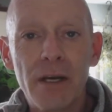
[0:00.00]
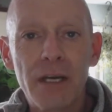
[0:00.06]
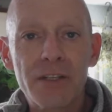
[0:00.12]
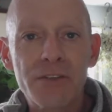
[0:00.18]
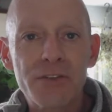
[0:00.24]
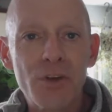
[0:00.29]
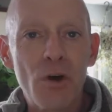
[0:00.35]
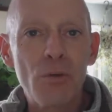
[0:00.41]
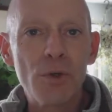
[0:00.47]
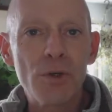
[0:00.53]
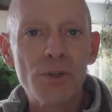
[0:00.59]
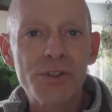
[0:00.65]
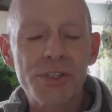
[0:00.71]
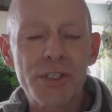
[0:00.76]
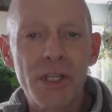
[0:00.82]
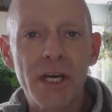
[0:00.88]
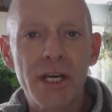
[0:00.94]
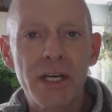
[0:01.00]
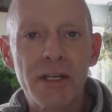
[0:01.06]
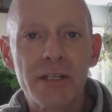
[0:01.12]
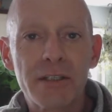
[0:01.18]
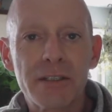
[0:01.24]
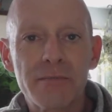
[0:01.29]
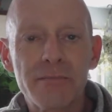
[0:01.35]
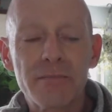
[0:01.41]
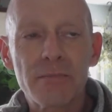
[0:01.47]
It's almost like
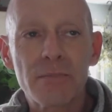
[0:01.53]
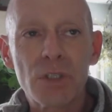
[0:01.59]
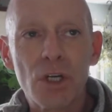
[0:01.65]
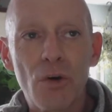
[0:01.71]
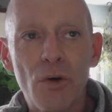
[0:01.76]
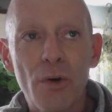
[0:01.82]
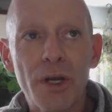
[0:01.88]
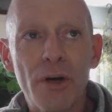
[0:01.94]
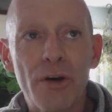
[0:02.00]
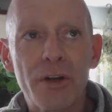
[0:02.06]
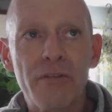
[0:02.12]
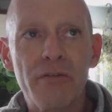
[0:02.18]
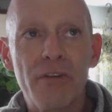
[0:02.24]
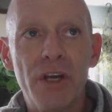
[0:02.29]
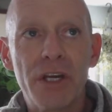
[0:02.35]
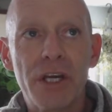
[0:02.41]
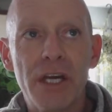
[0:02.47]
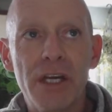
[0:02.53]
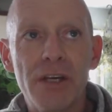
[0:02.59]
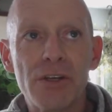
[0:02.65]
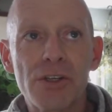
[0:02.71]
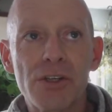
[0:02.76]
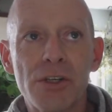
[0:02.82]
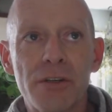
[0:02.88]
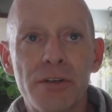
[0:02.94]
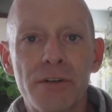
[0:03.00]
going on a
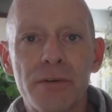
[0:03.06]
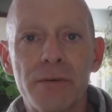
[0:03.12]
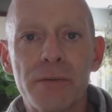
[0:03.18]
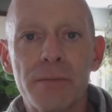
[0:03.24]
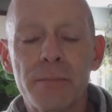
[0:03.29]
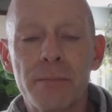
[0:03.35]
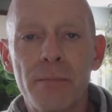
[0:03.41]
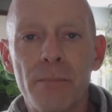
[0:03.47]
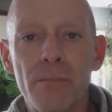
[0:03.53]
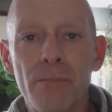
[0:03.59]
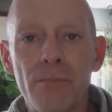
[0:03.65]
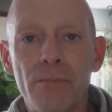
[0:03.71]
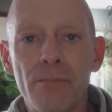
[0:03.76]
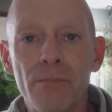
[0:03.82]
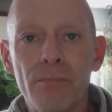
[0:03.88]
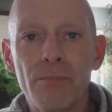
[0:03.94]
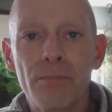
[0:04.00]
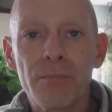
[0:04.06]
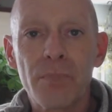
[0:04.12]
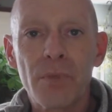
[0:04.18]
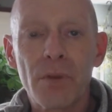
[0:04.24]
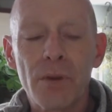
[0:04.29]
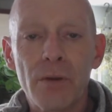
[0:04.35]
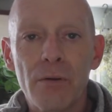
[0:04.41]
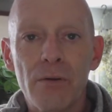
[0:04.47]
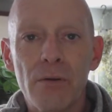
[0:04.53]
vacation
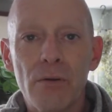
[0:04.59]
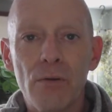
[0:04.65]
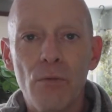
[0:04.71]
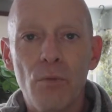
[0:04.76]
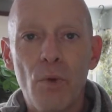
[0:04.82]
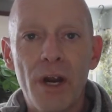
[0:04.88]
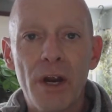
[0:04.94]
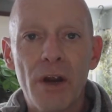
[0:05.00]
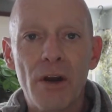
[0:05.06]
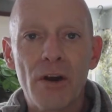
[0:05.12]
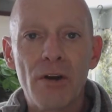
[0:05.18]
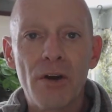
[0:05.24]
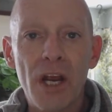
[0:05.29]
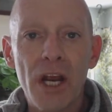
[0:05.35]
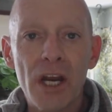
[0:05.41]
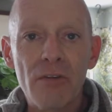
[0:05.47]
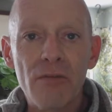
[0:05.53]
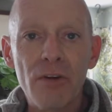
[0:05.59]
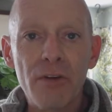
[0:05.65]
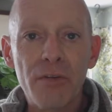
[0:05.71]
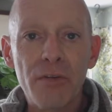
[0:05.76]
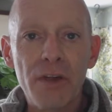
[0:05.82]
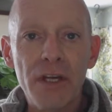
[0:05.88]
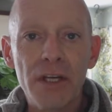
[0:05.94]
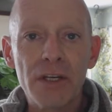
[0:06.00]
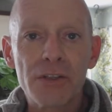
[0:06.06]
where
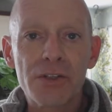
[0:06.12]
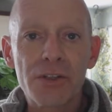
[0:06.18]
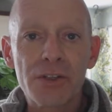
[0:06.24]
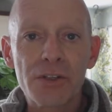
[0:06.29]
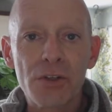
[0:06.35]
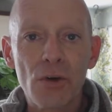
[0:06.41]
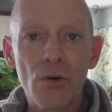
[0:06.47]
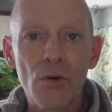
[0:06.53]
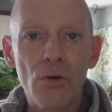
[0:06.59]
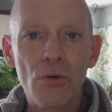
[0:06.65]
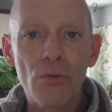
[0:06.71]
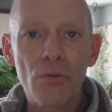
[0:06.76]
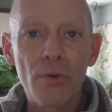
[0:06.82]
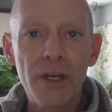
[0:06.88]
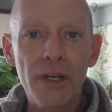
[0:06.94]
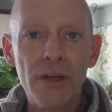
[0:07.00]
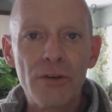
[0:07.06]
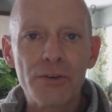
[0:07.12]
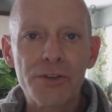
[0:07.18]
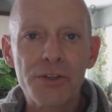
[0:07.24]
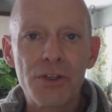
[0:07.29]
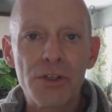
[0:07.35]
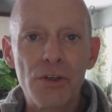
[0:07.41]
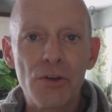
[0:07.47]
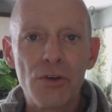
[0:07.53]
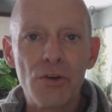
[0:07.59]
everything is so real
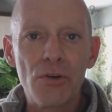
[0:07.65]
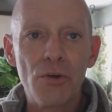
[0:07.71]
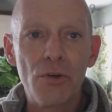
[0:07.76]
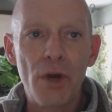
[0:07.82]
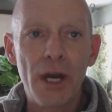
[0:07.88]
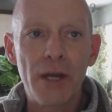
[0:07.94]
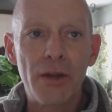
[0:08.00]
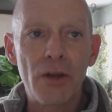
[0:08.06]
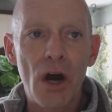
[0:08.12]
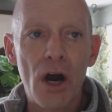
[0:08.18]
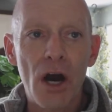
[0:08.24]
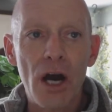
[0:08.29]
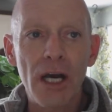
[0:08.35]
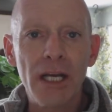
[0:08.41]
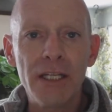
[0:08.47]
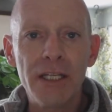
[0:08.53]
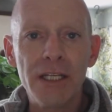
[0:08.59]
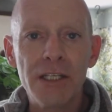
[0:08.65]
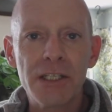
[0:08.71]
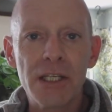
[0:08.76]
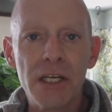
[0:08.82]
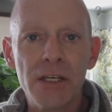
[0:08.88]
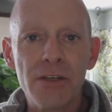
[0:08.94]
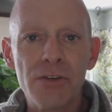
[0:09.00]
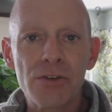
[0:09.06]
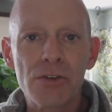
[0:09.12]
to you and highly
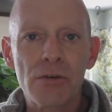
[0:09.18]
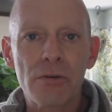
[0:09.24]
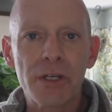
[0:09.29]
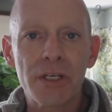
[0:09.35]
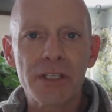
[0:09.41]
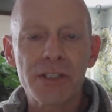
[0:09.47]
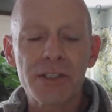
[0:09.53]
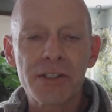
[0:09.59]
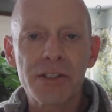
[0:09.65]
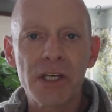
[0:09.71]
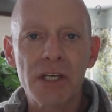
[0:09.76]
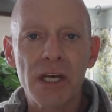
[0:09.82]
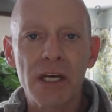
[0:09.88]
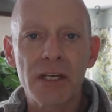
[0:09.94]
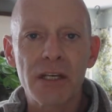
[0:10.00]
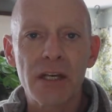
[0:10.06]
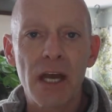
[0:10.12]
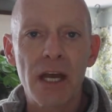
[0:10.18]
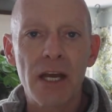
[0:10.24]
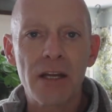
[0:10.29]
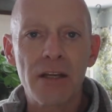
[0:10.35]
dangerous and